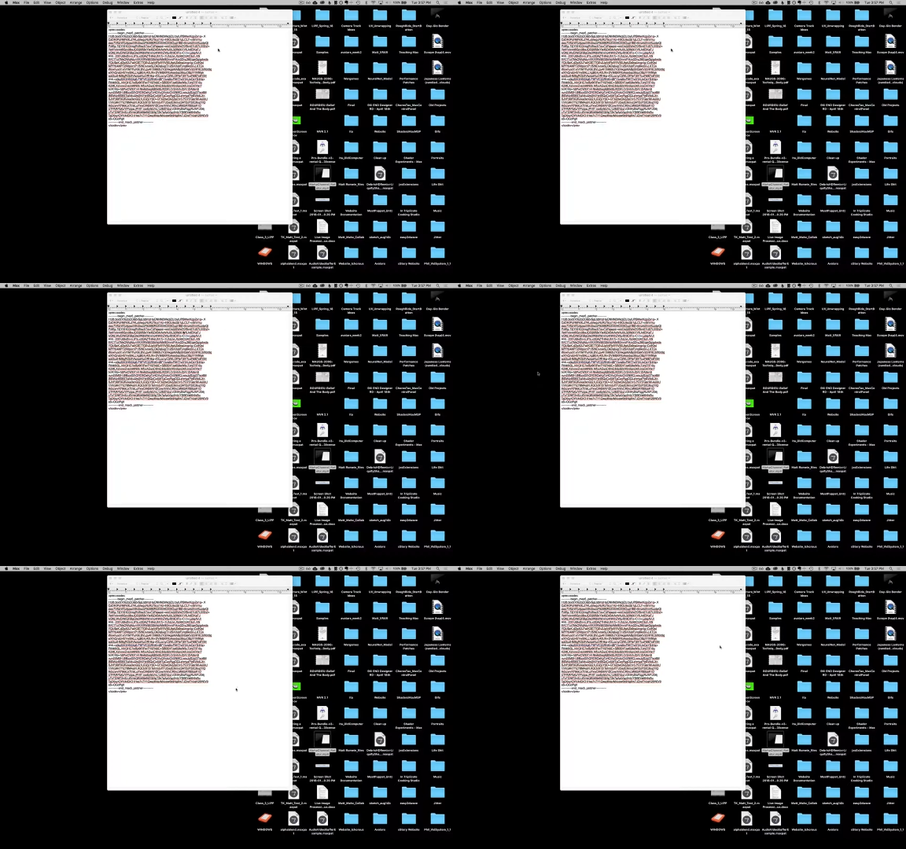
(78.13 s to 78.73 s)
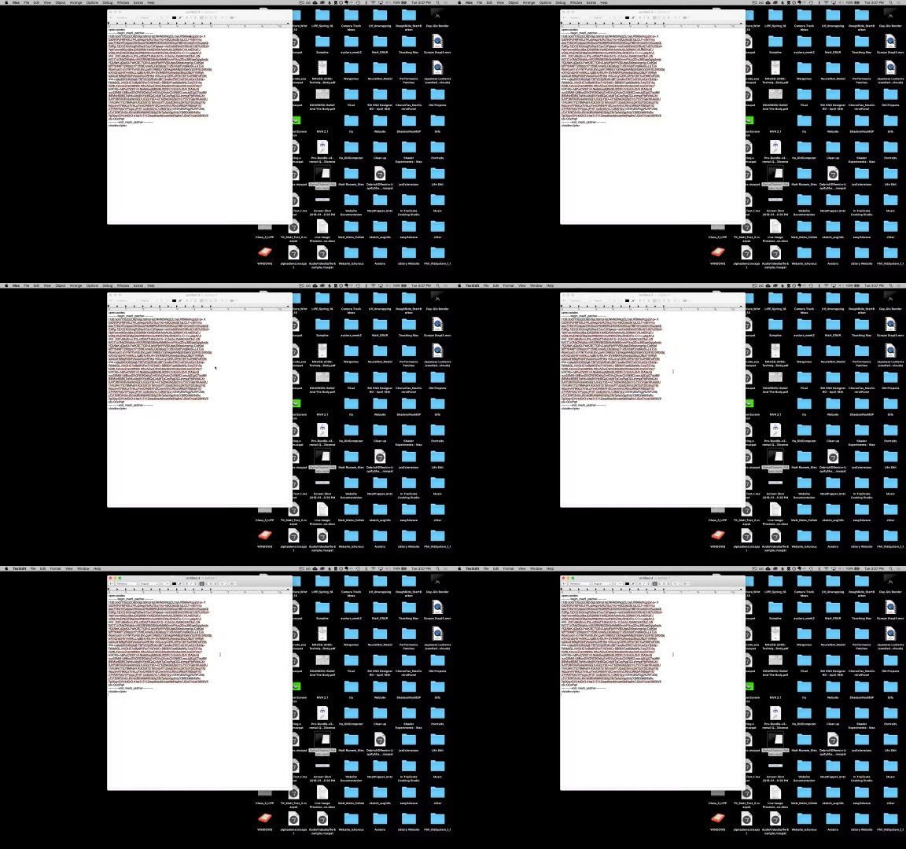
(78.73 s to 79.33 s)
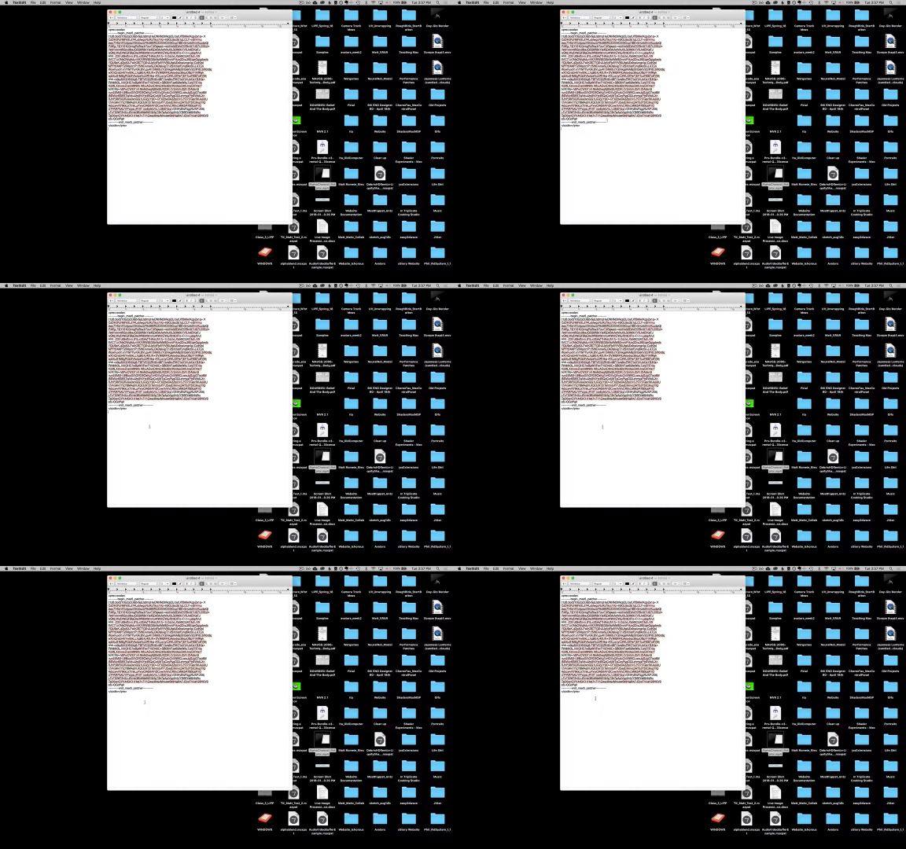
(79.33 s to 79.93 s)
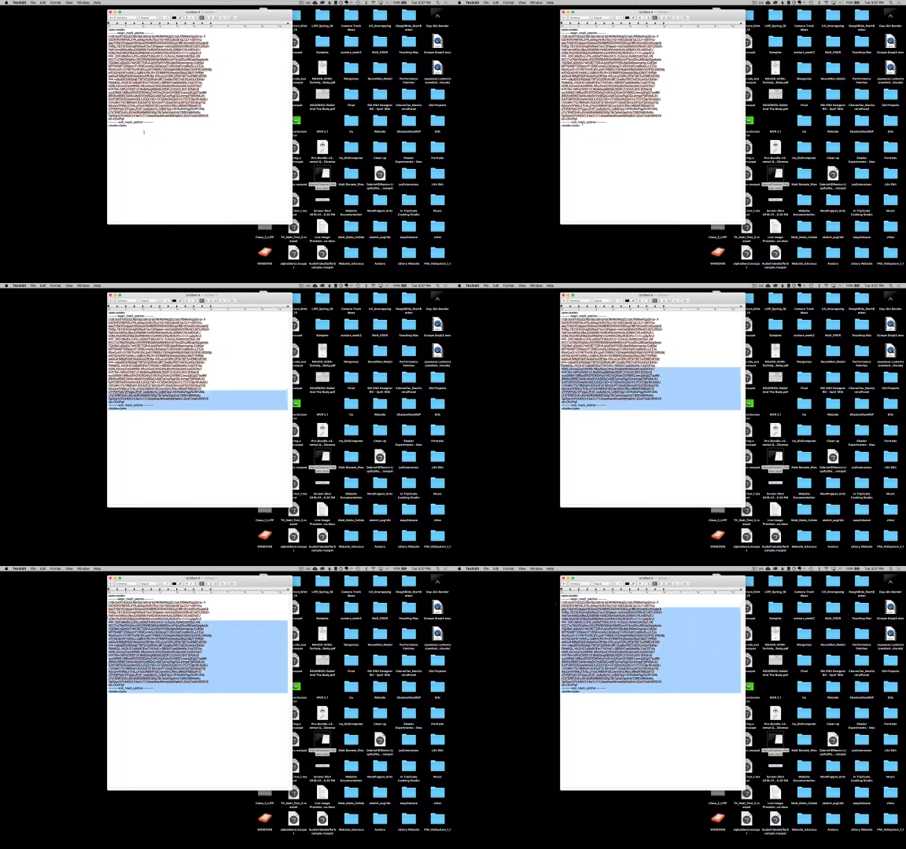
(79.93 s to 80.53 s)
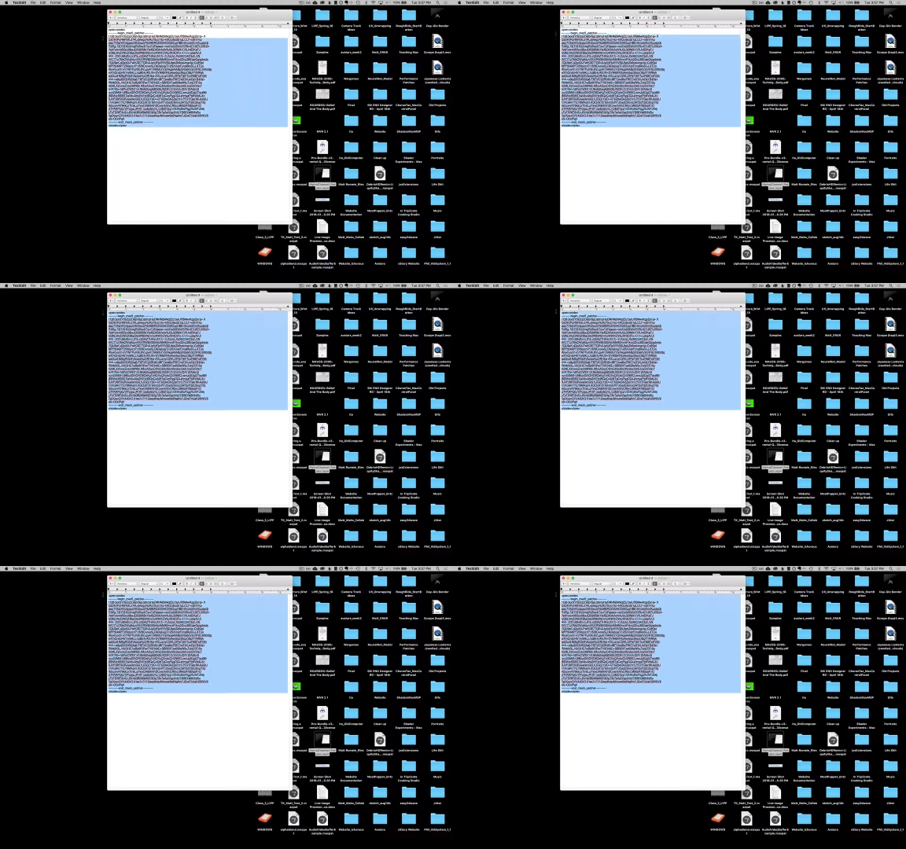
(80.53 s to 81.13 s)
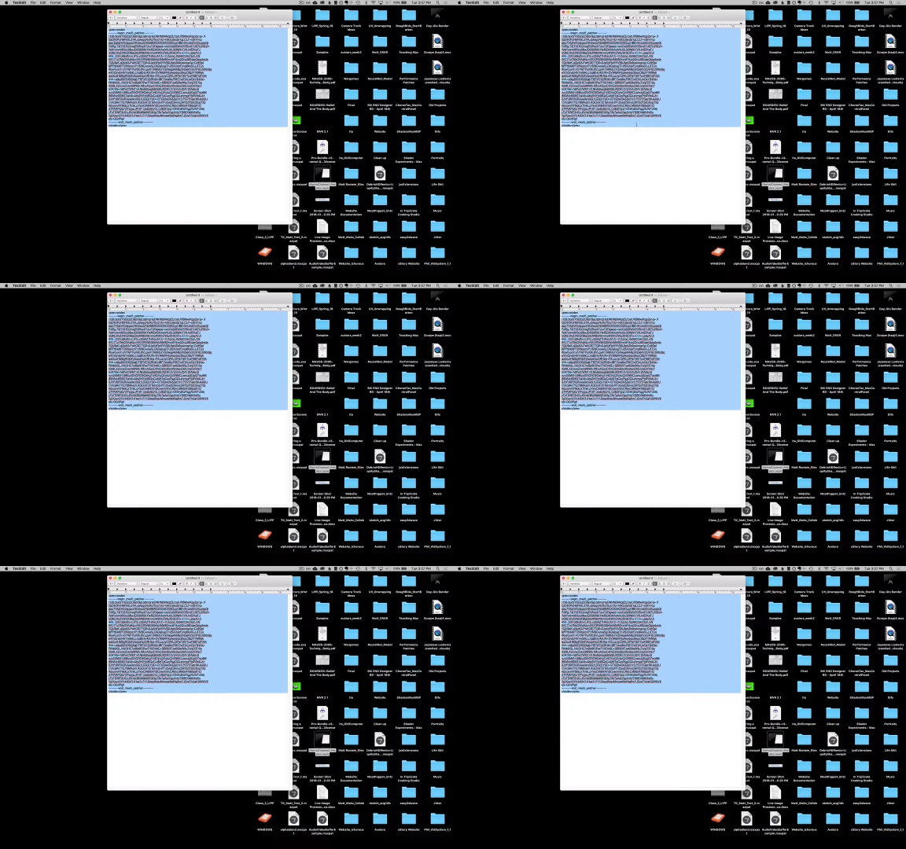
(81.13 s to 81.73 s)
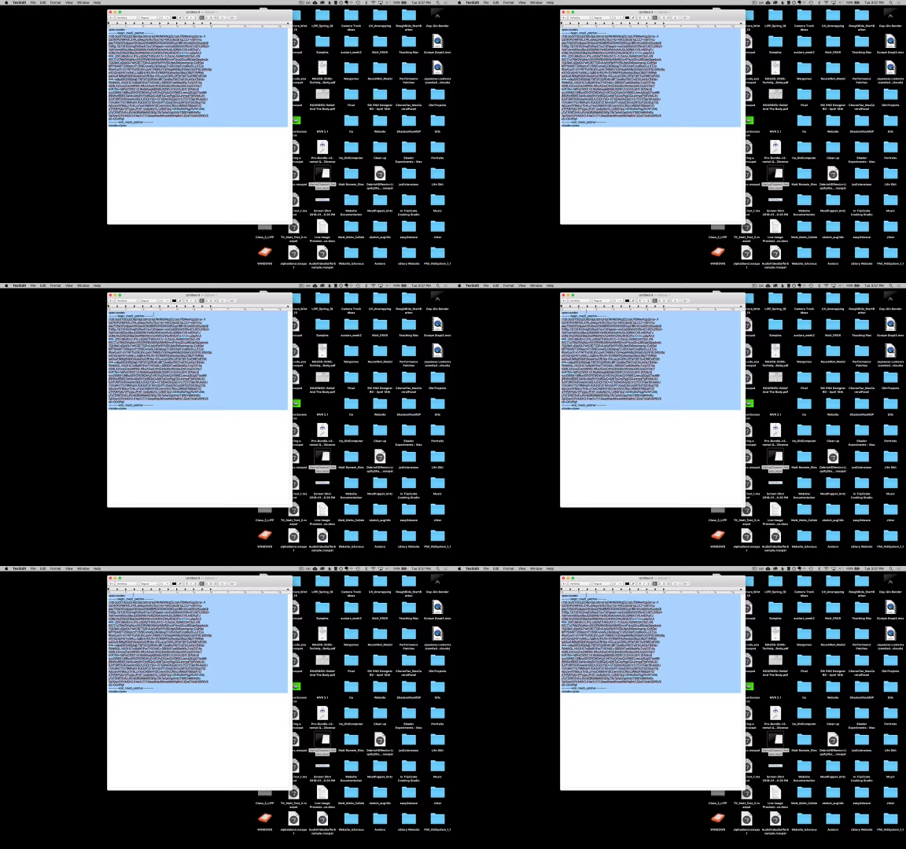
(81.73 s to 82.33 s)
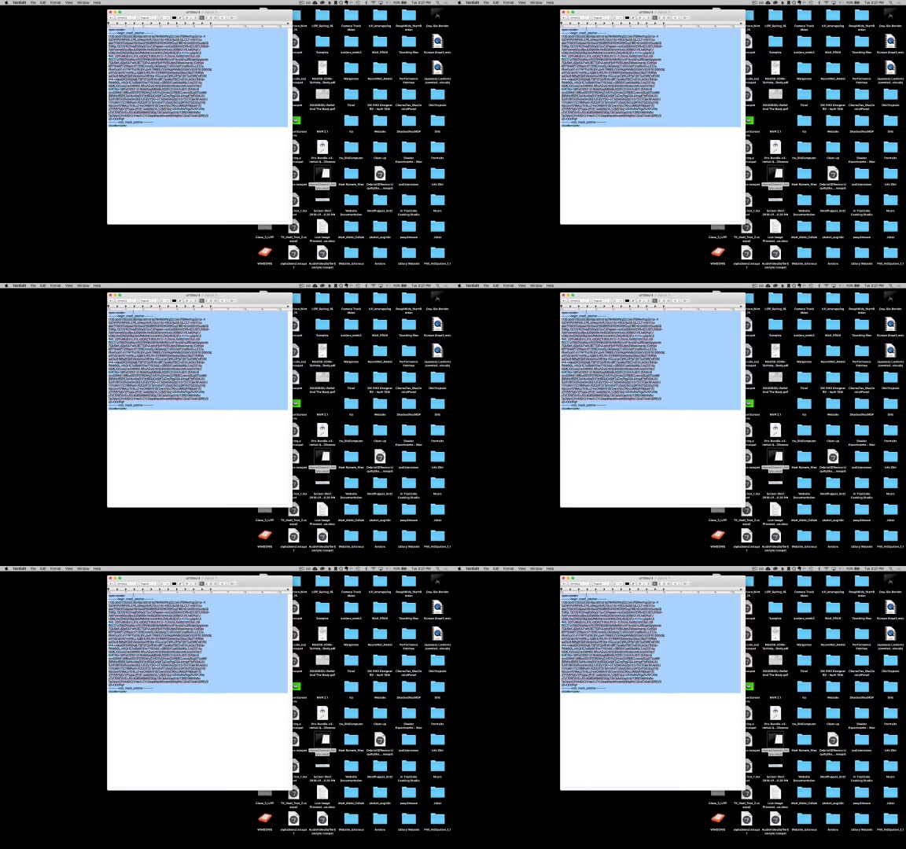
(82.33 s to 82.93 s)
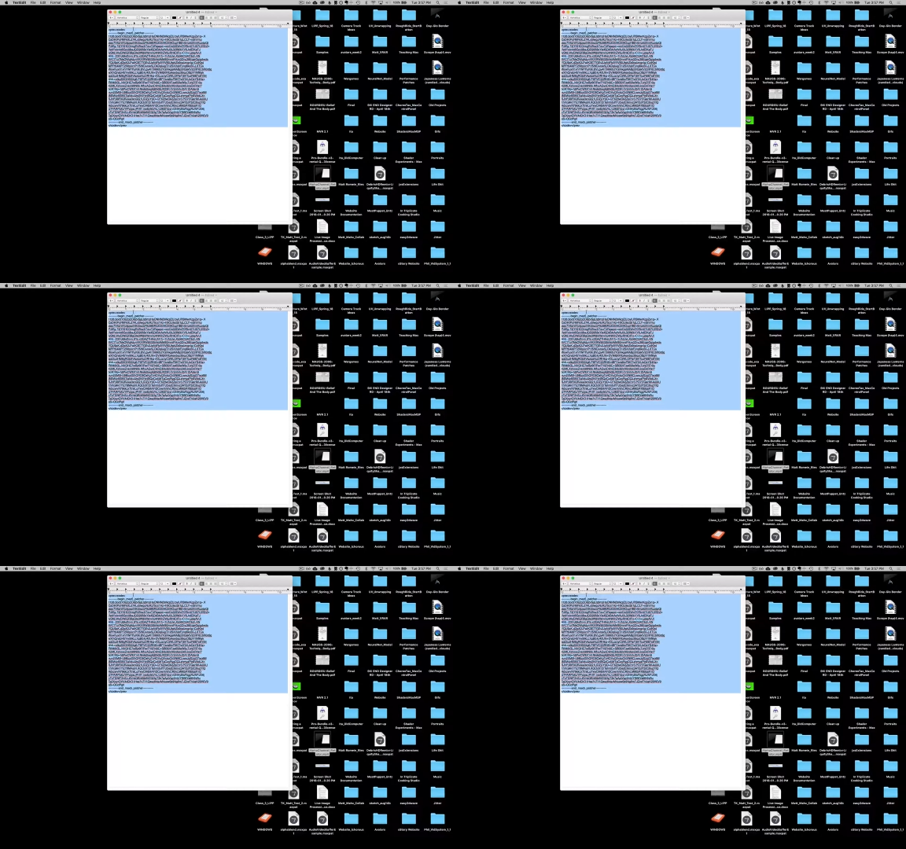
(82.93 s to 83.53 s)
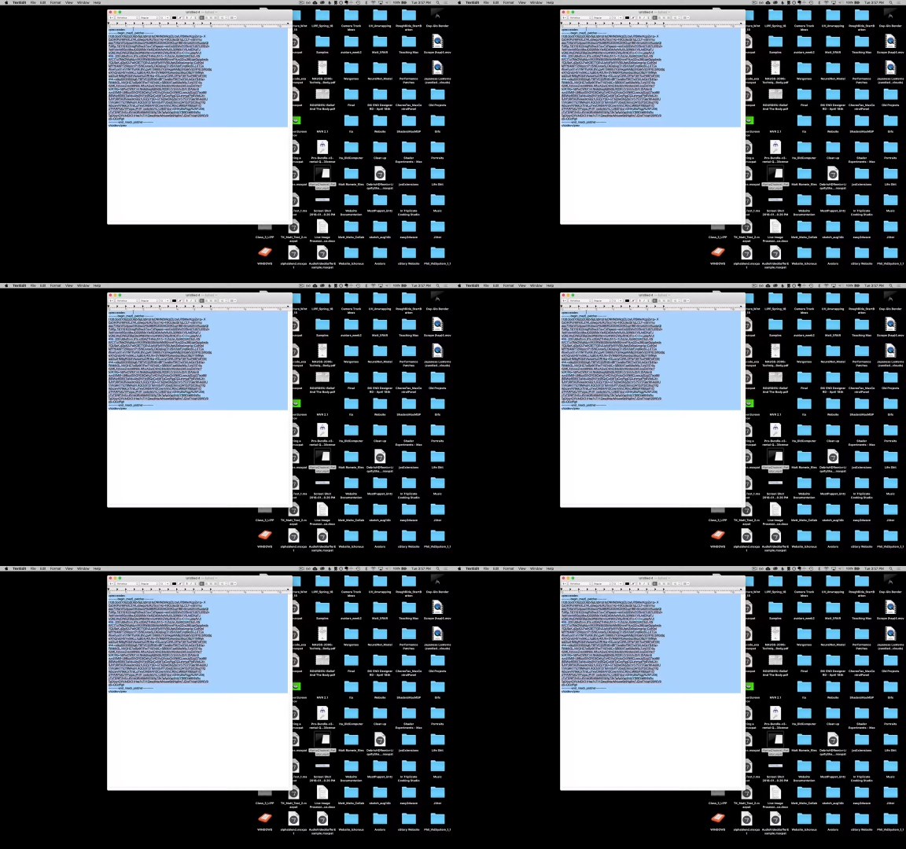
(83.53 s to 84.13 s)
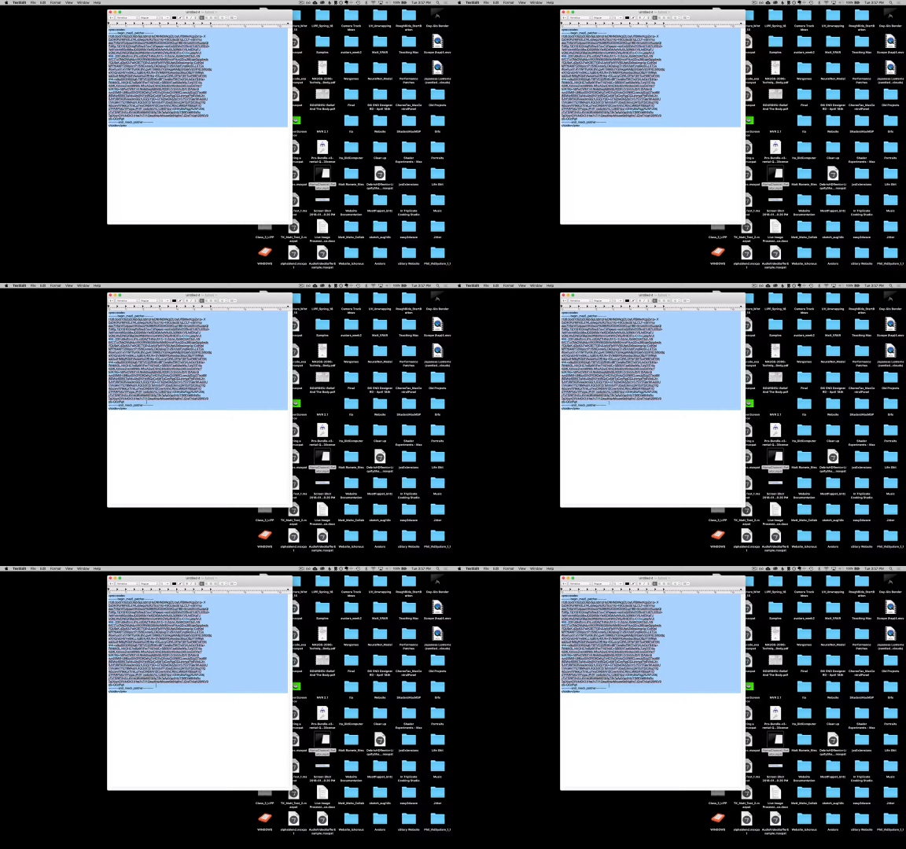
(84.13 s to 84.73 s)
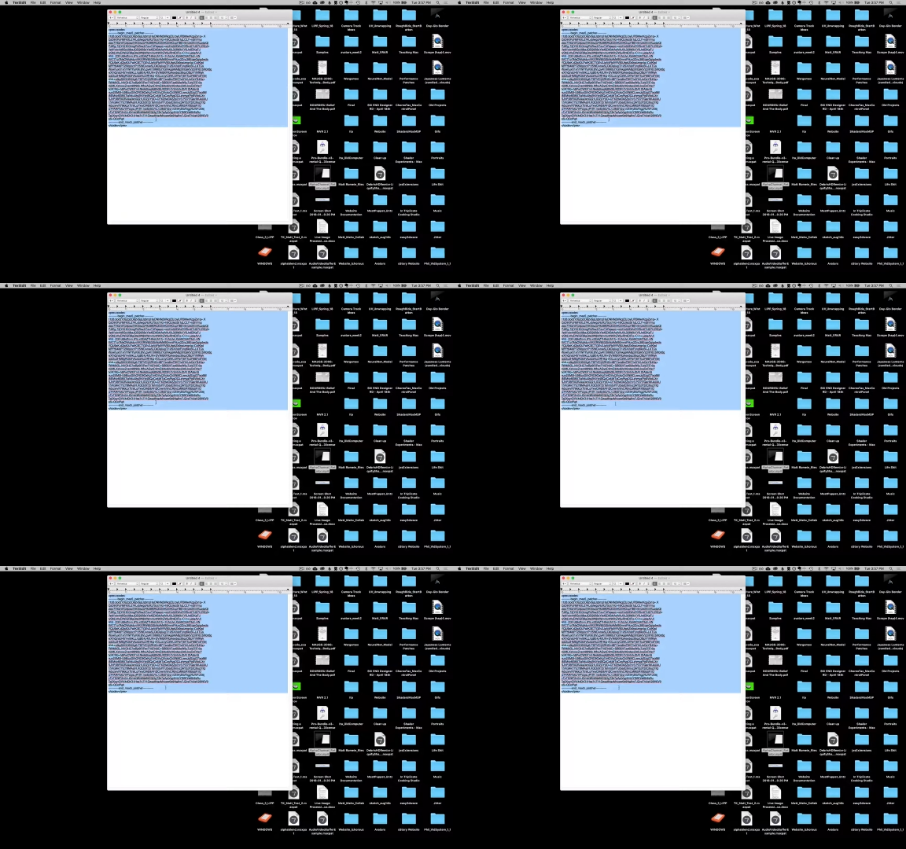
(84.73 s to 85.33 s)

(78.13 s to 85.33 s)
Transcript: No face is visible, so there are no lips to read.